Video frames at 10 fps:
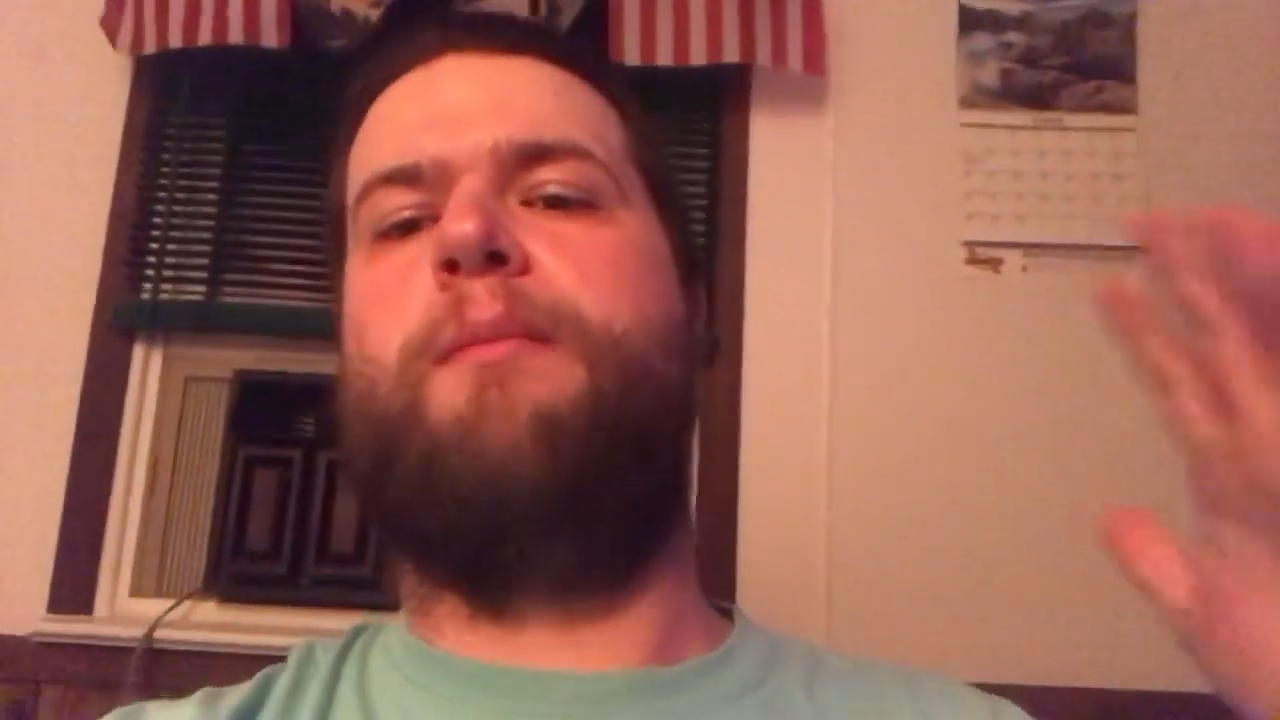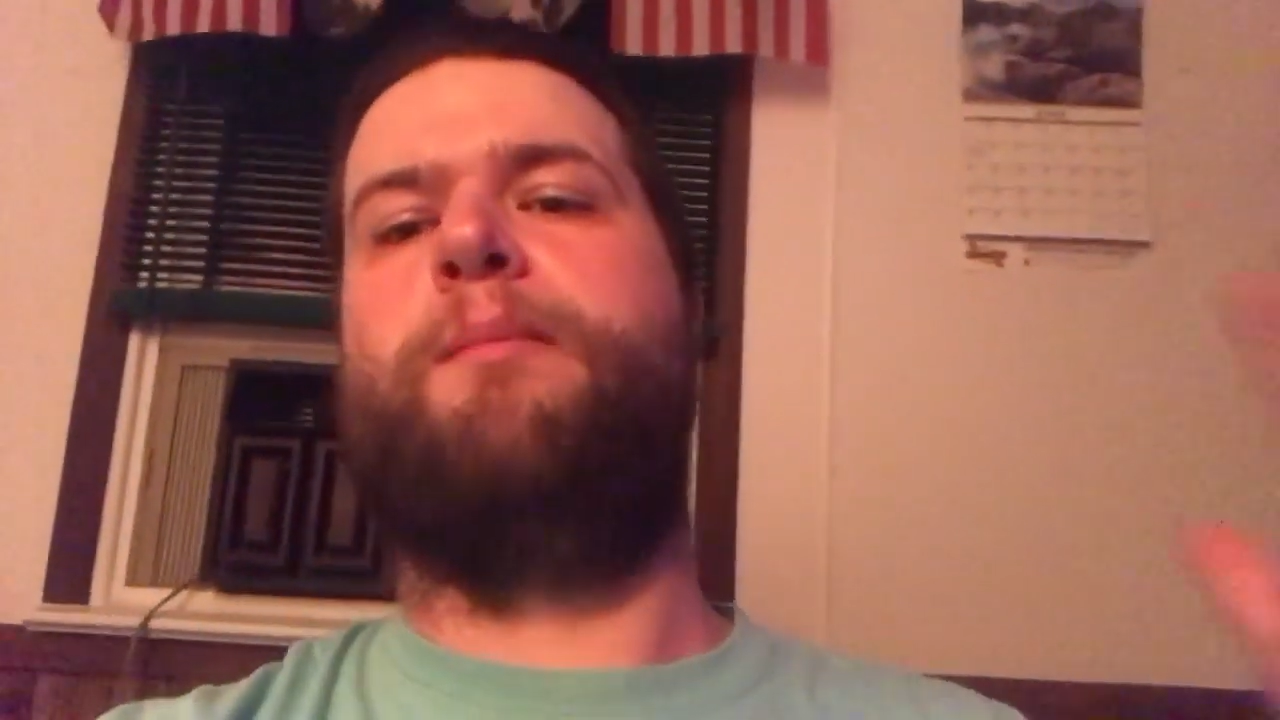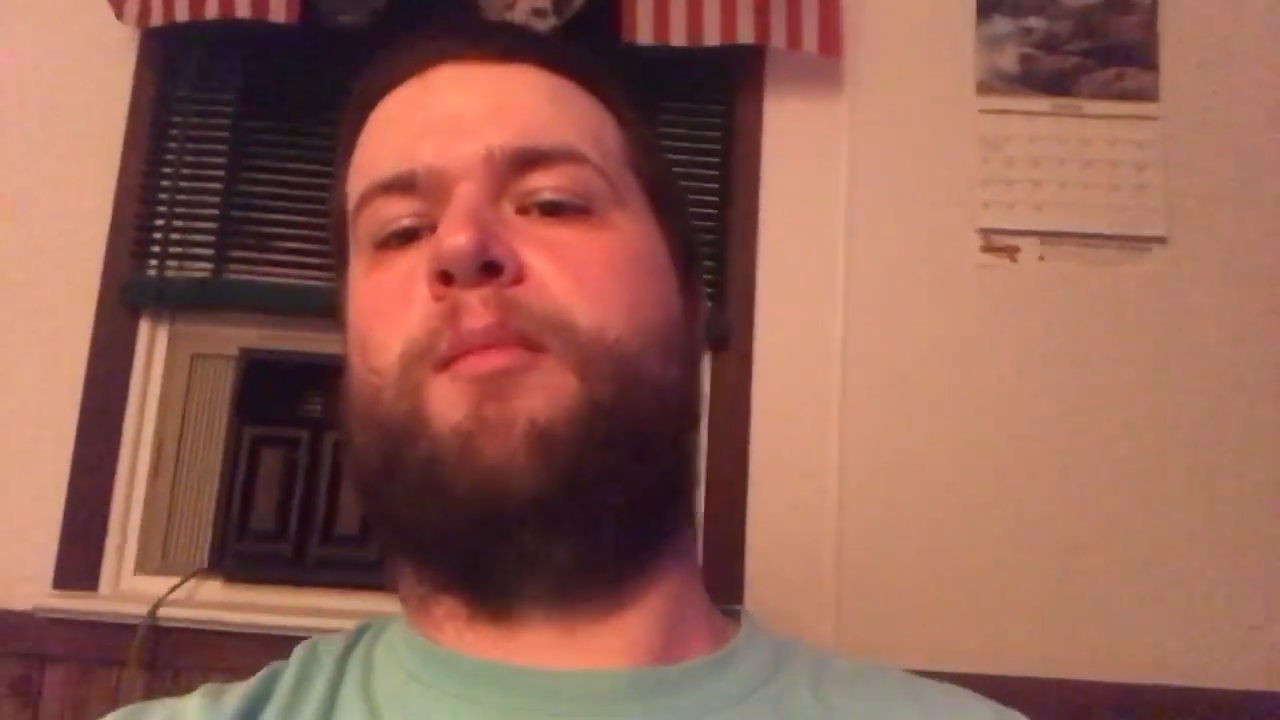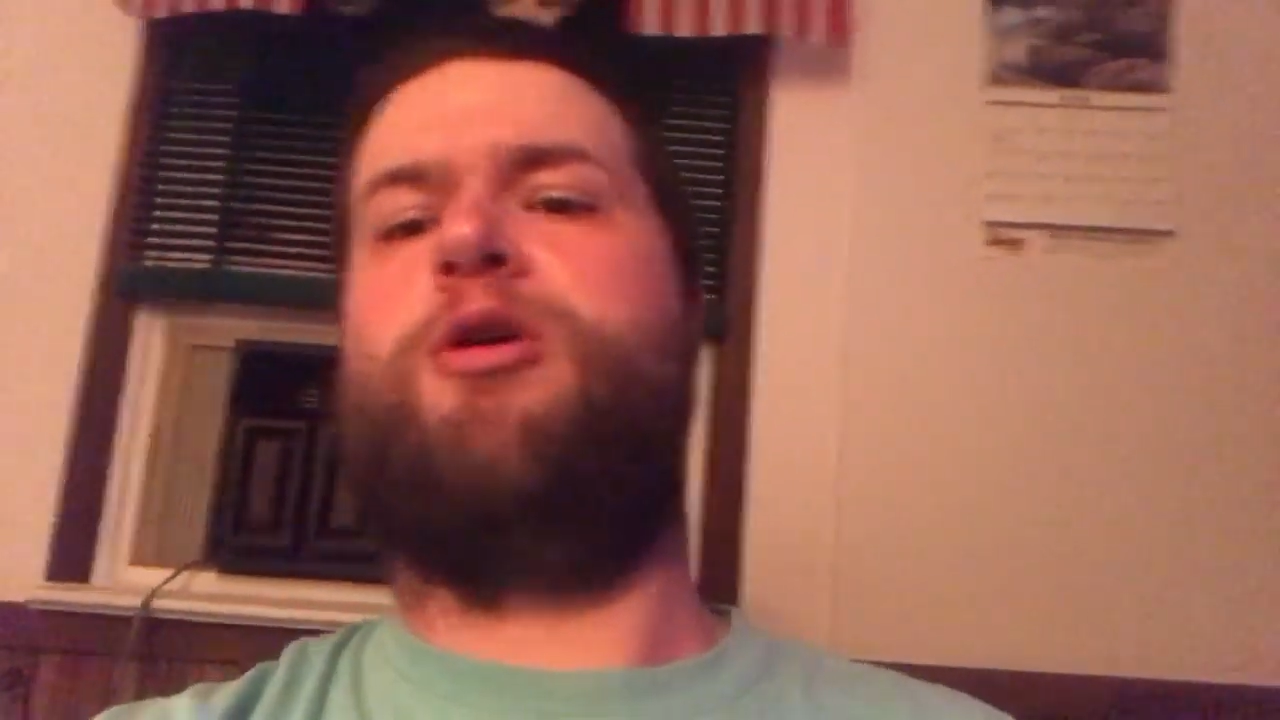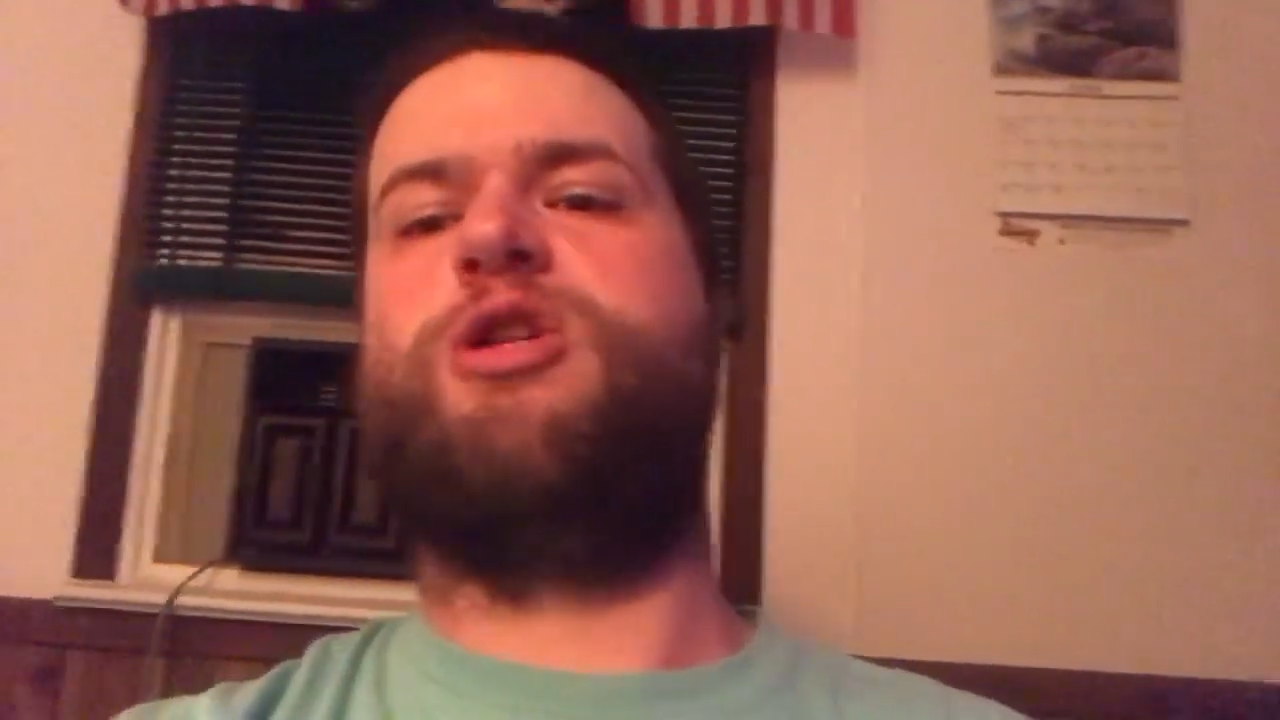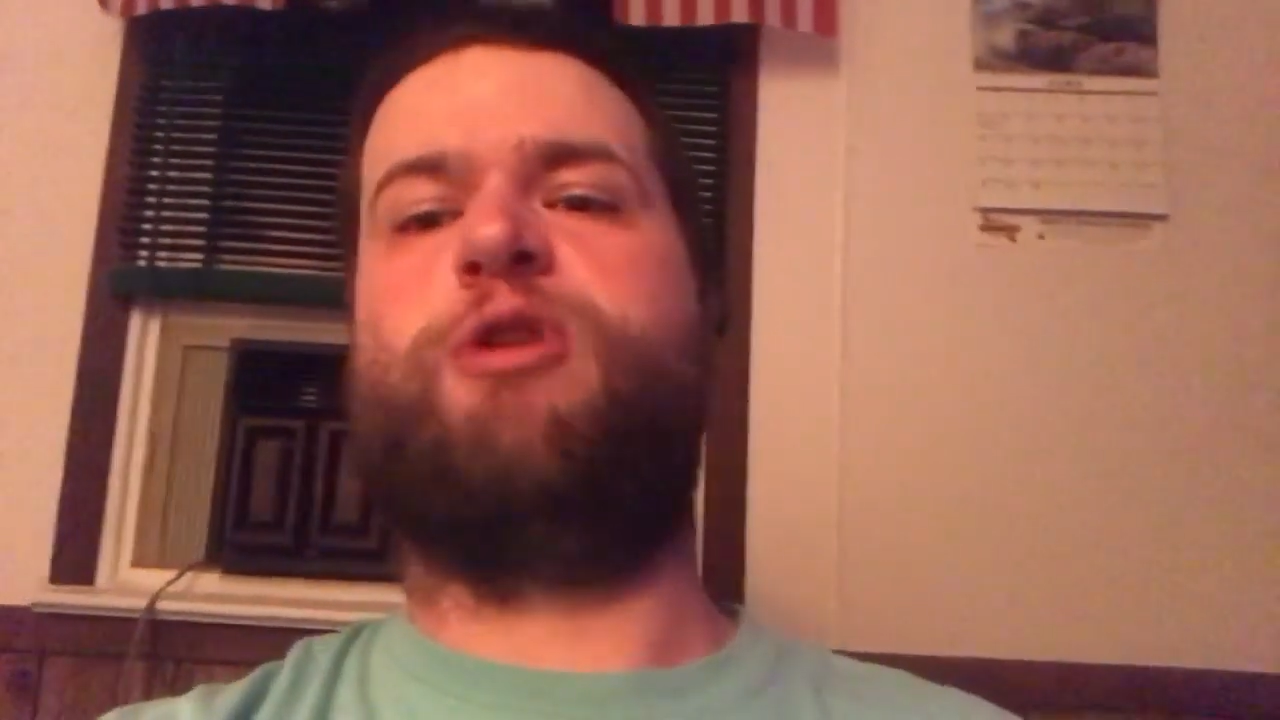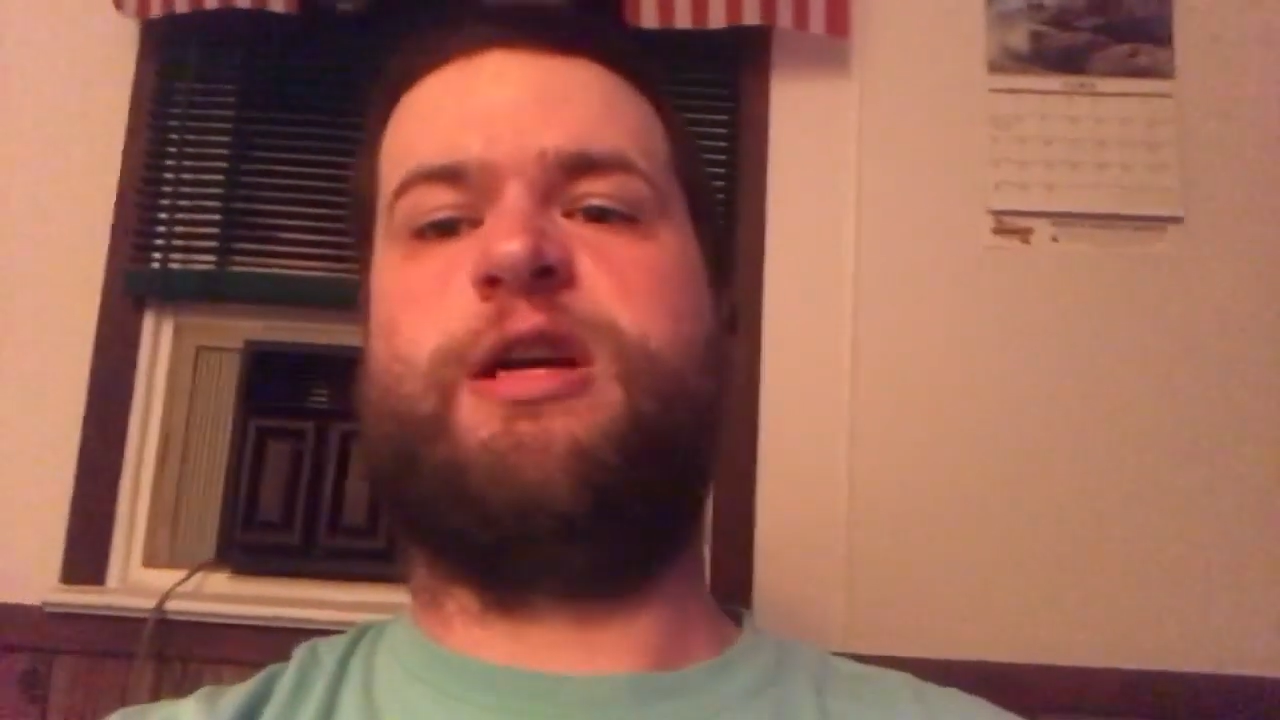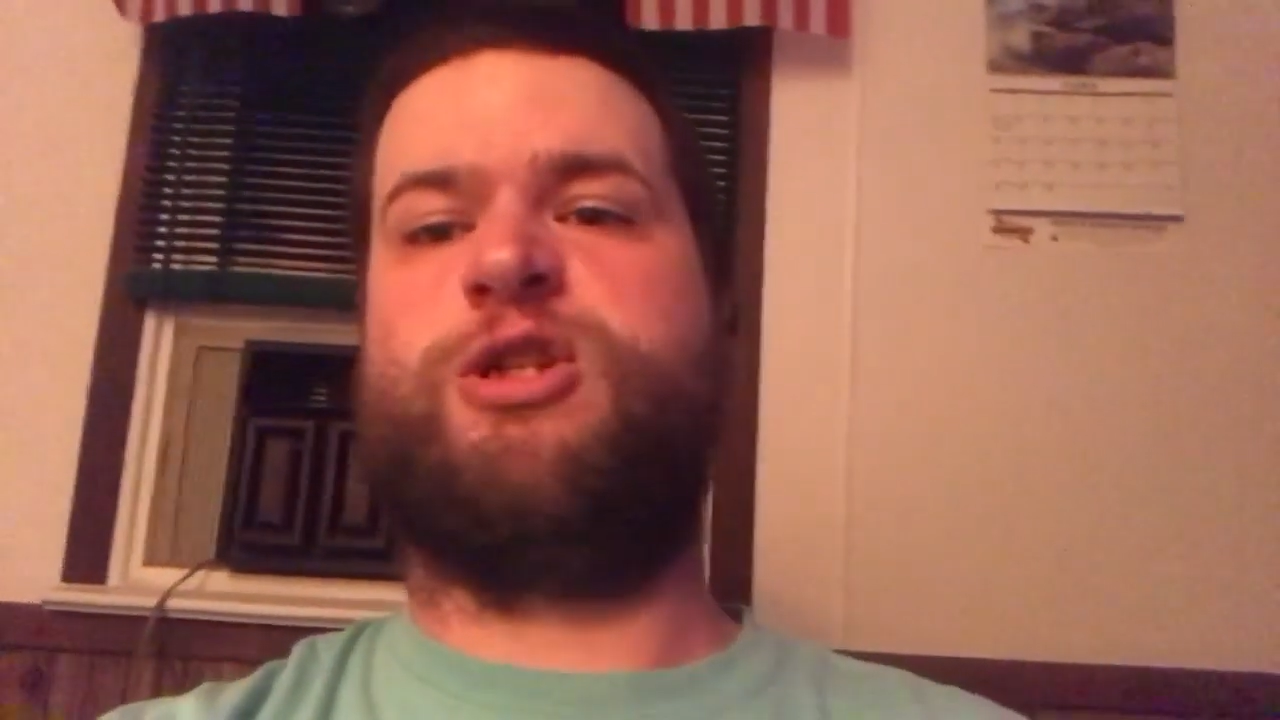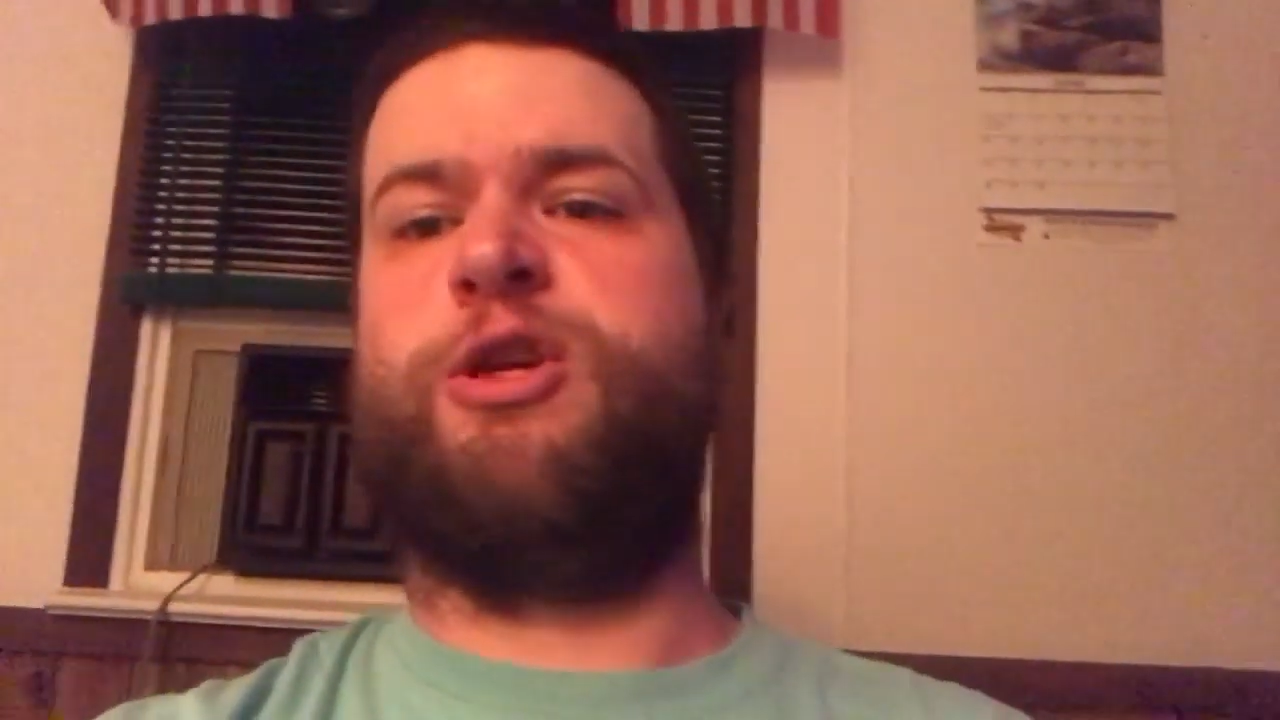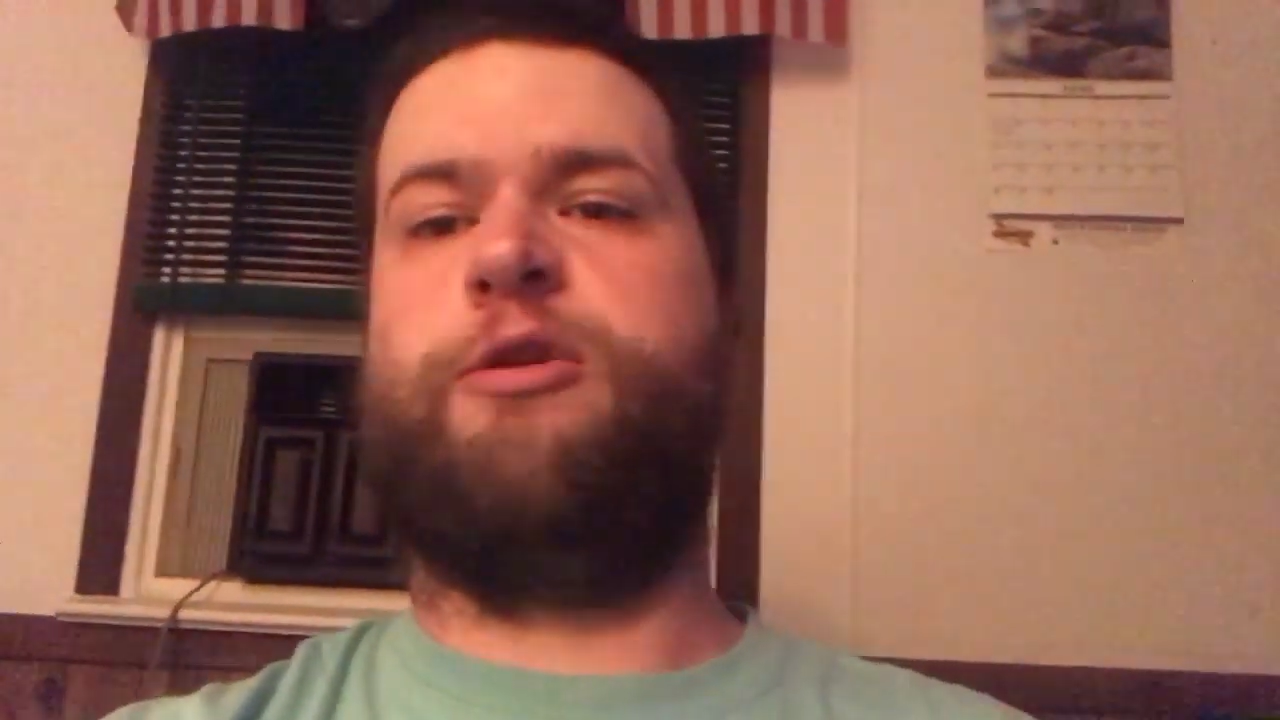Martin
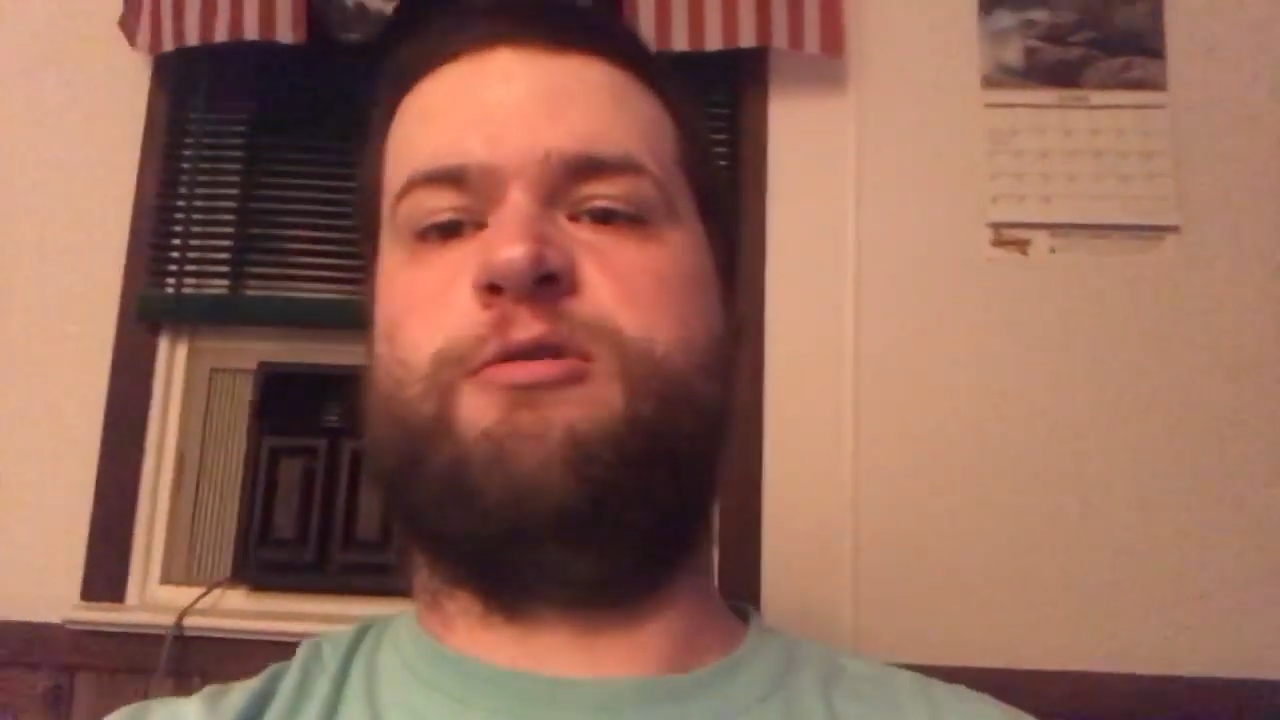Truex Jr.